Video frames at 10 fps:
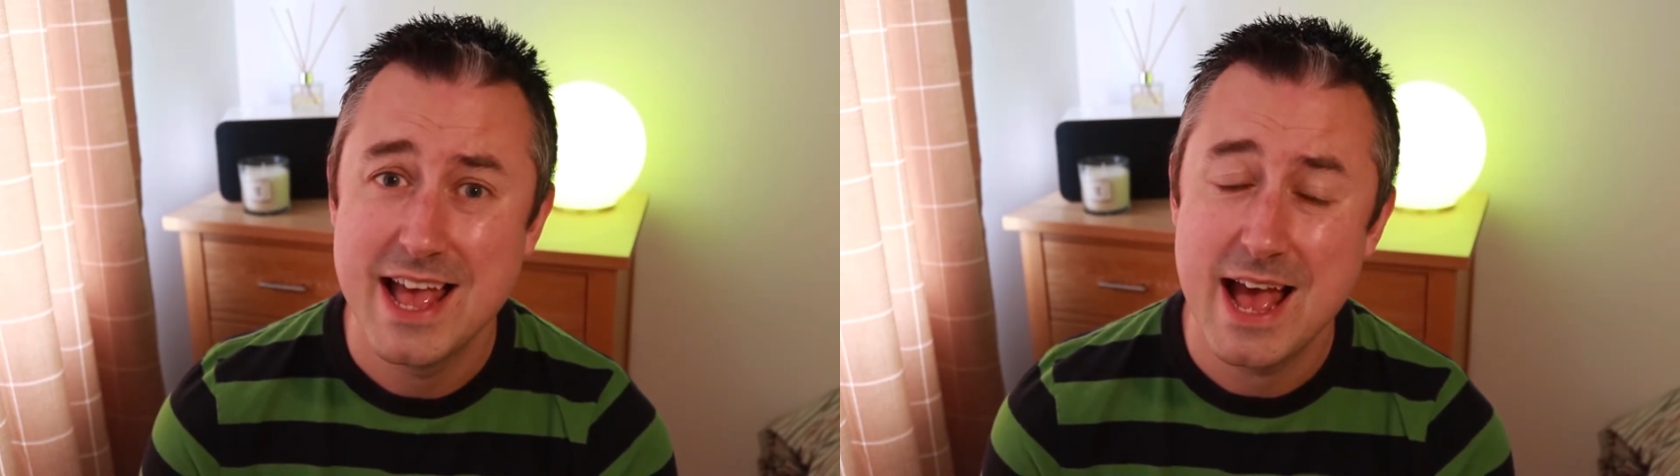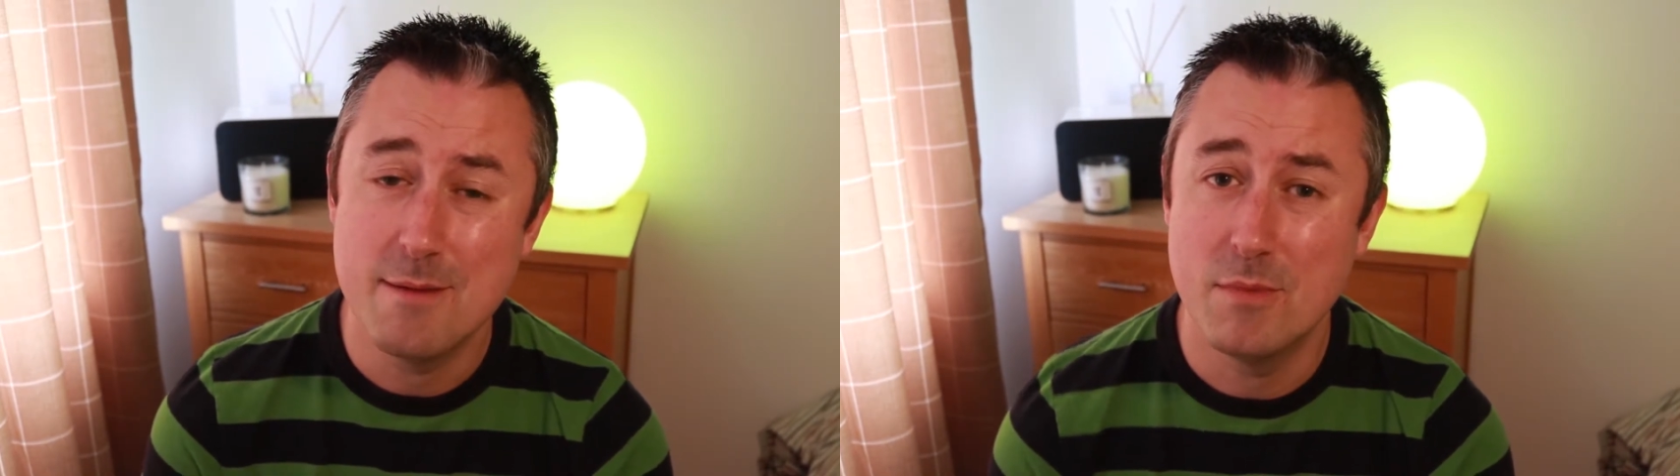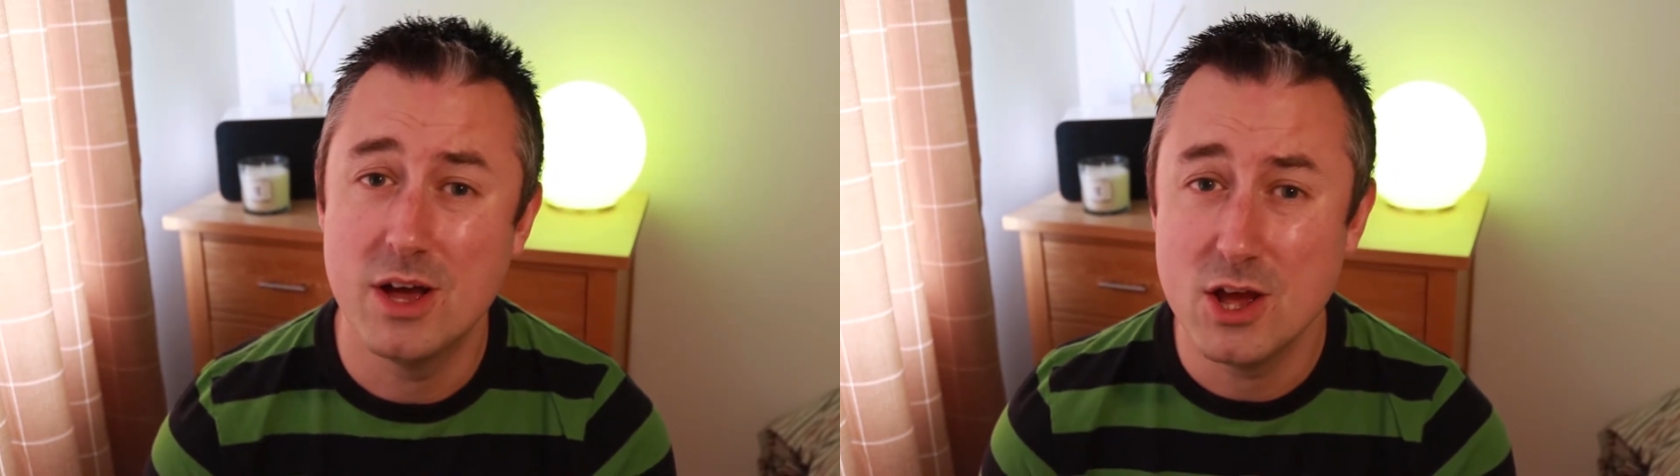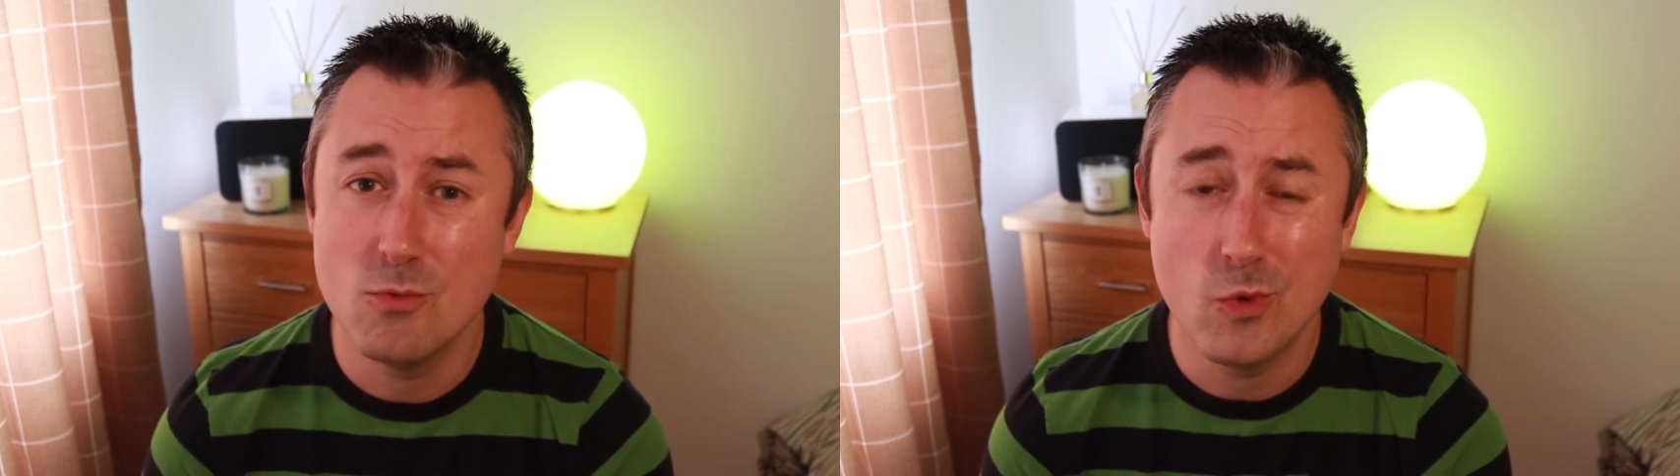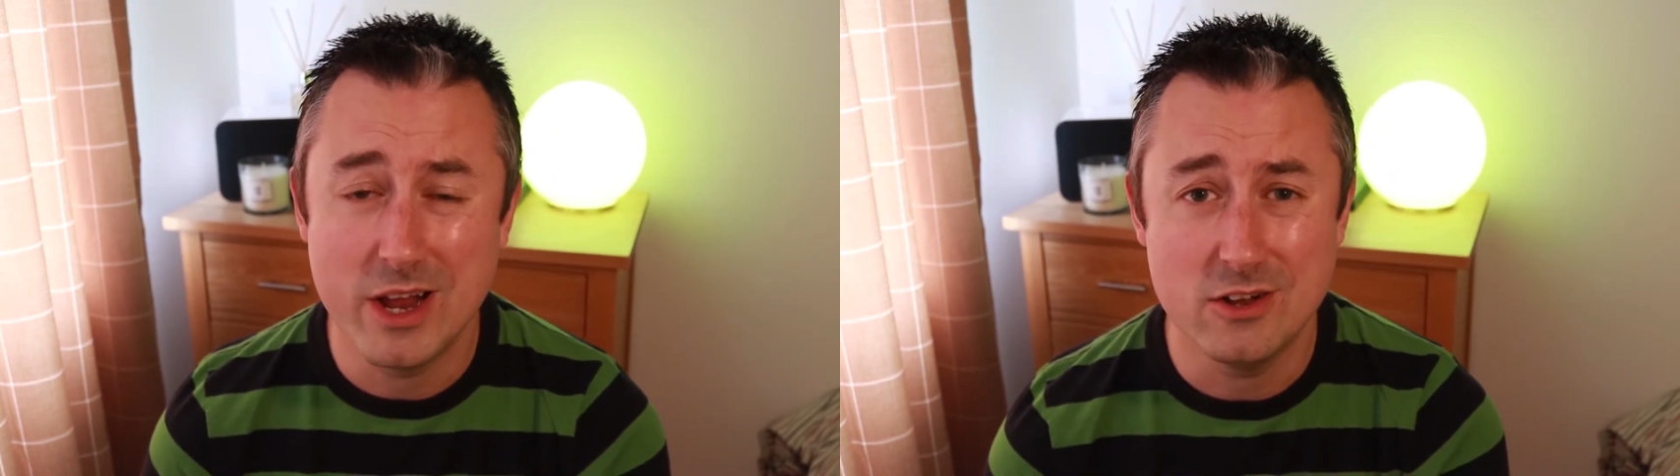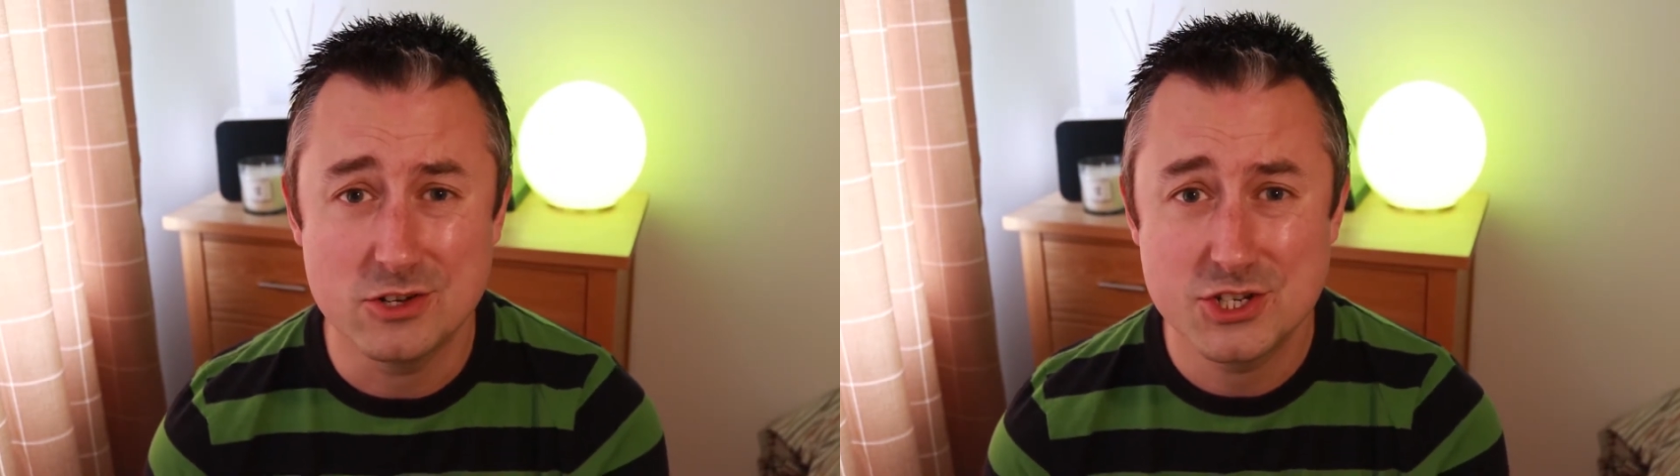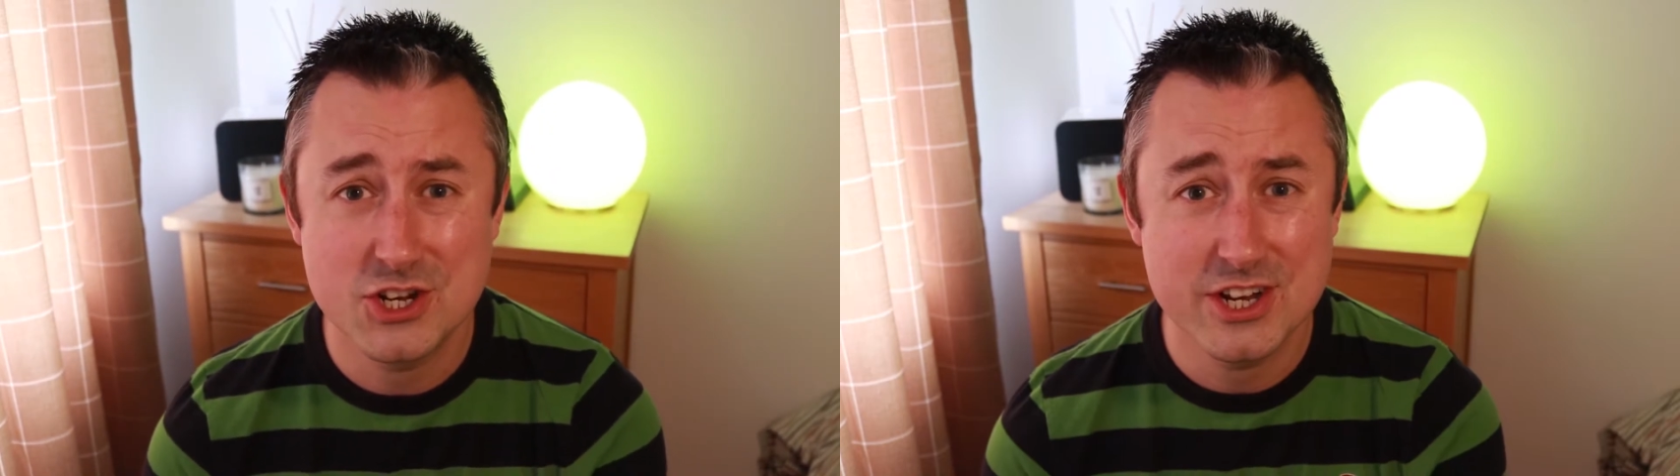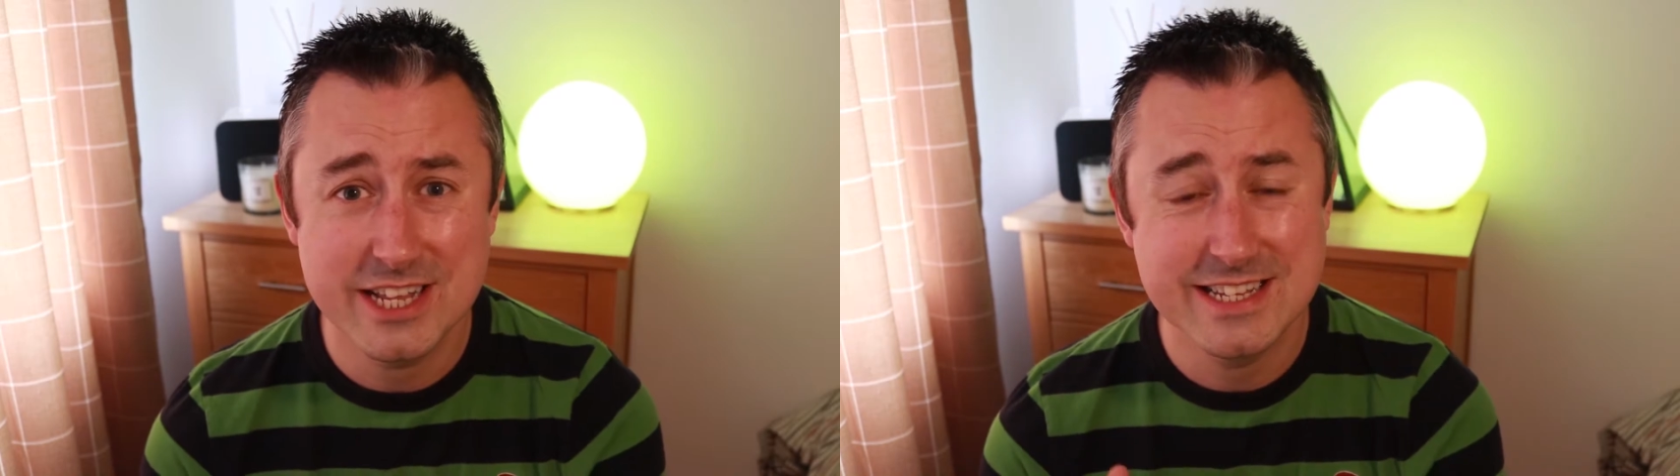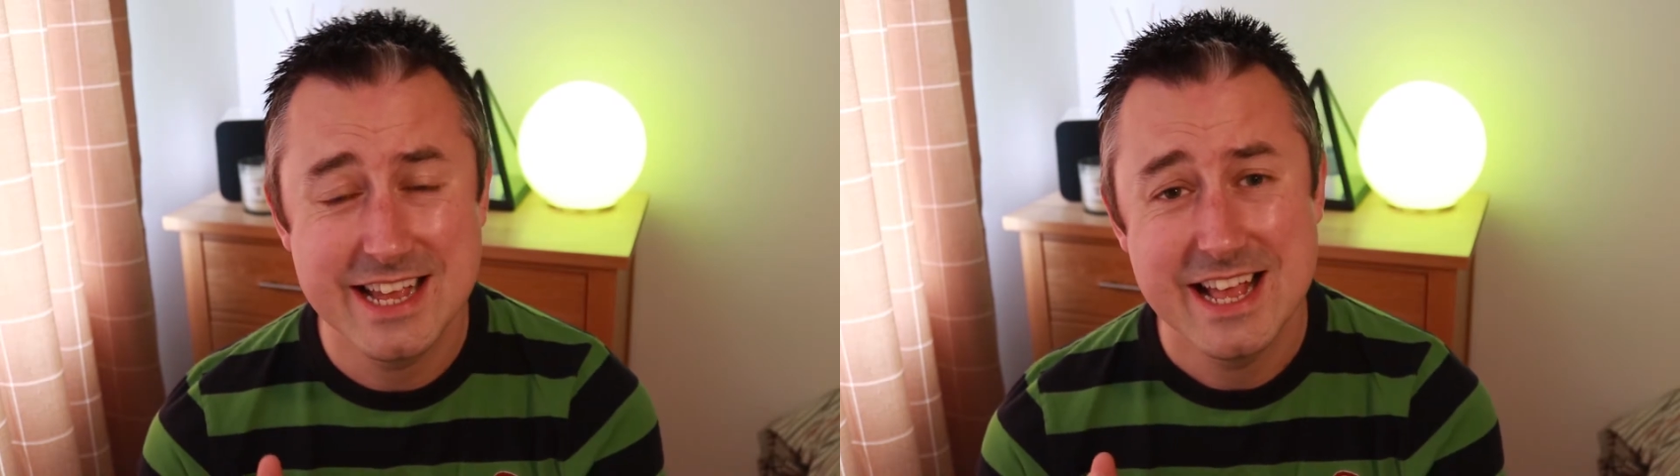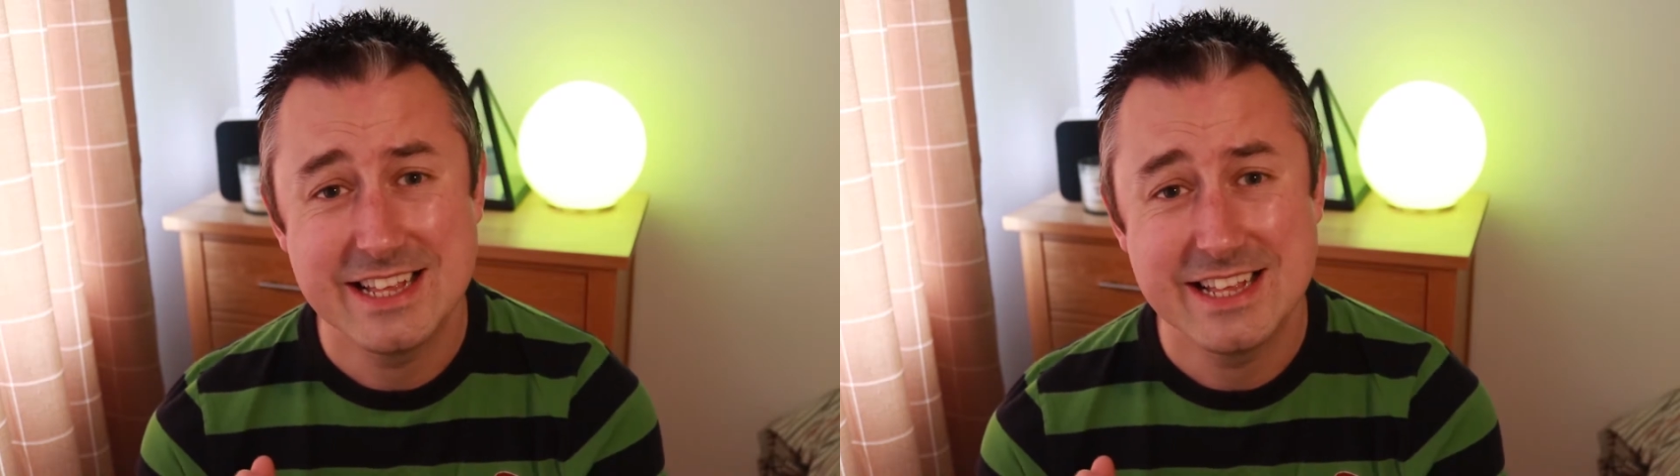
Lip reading: and my own weight loss journeys